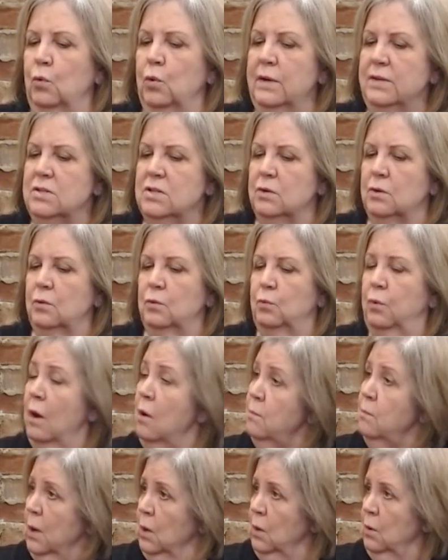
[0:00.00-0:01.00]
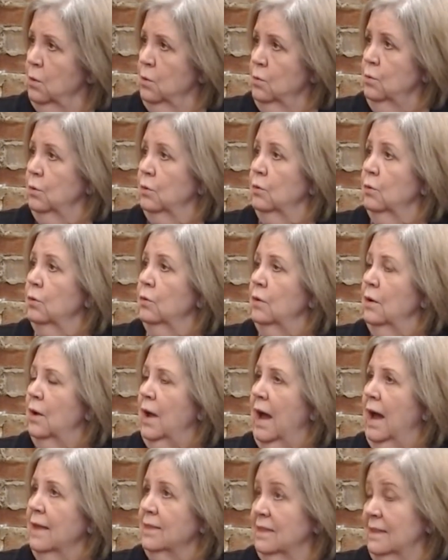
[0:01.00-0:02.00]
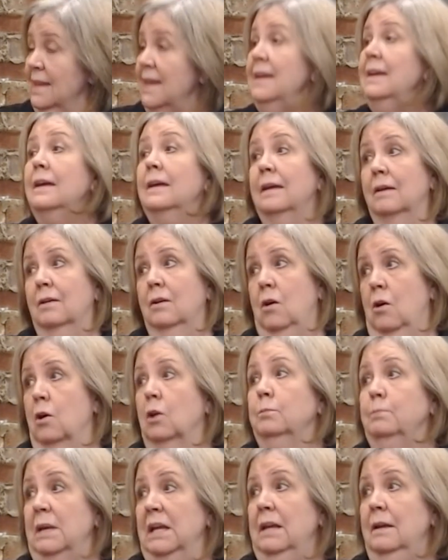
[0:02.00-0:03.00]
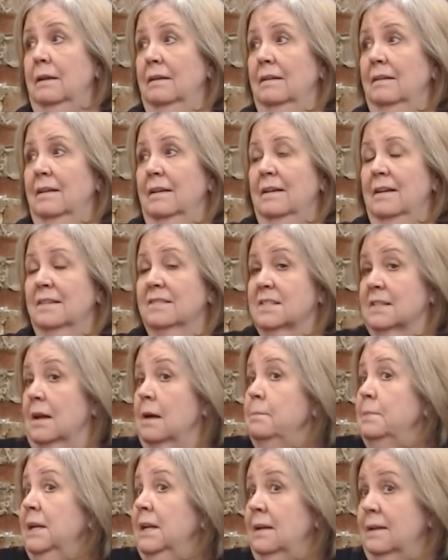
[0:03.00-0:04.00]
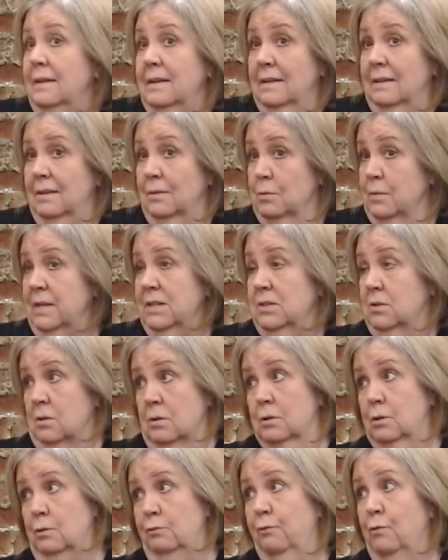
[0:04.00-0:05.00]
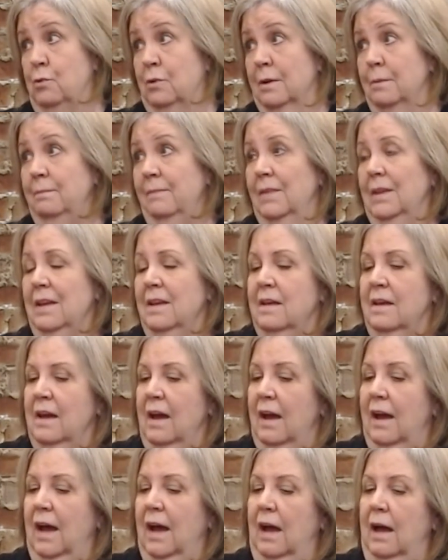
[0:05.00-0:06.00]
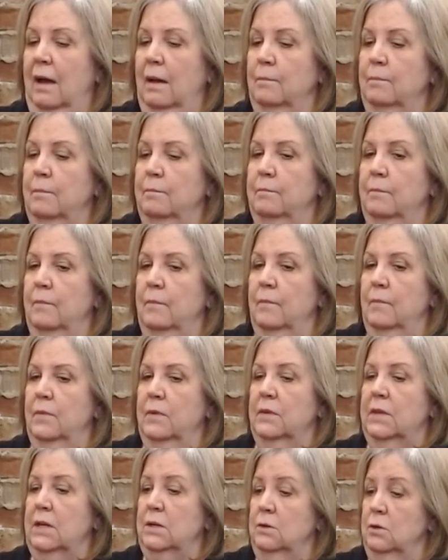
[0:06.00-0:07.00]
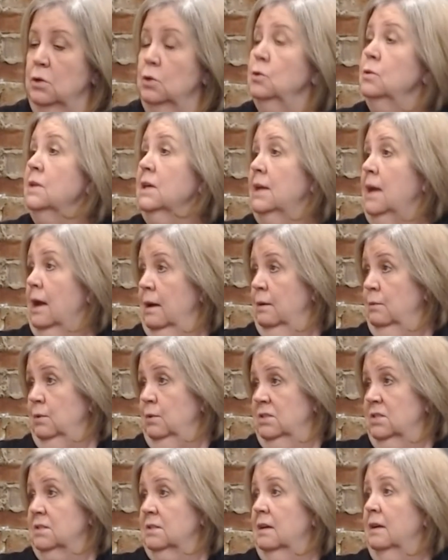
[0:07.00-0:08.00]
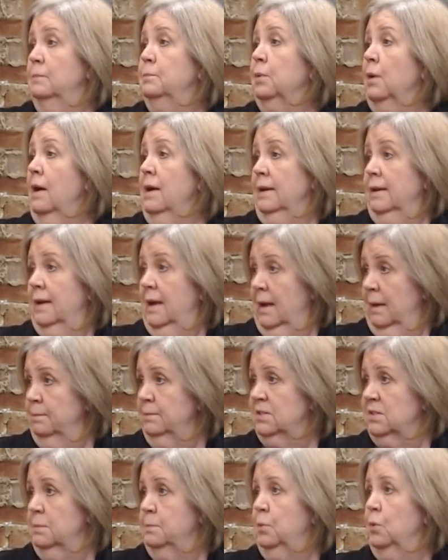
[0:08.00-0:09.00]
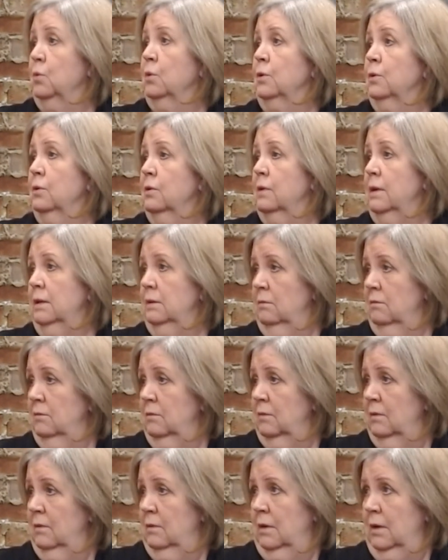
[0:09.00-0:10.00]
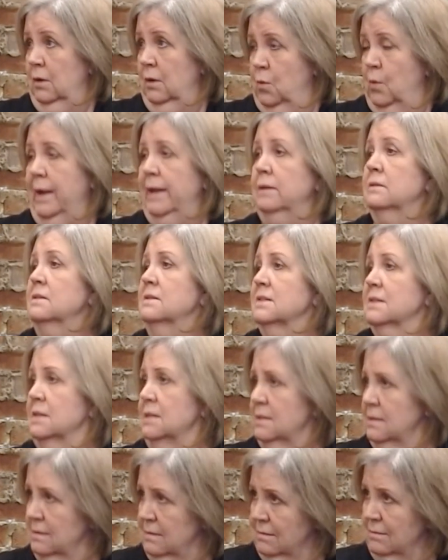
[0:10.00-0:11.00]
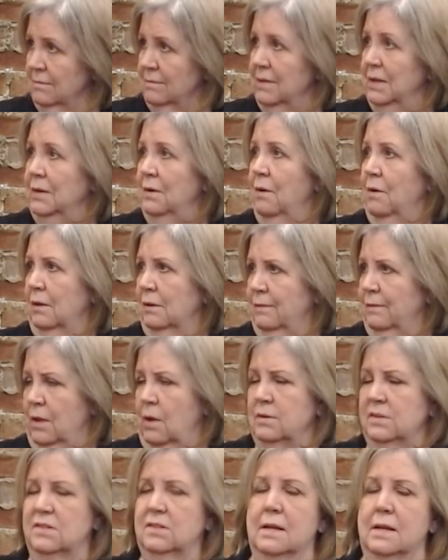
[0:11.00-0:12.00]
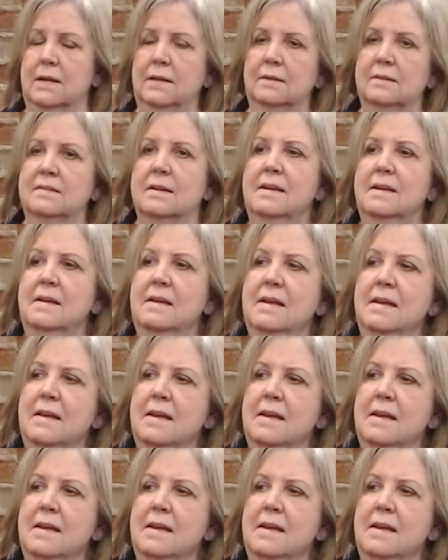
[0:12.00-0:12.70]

Chris Cuomo, I think, called me. Somebody did the research for him that knew that I was a Brian Kemp supporter and acquaintance and, all of those things.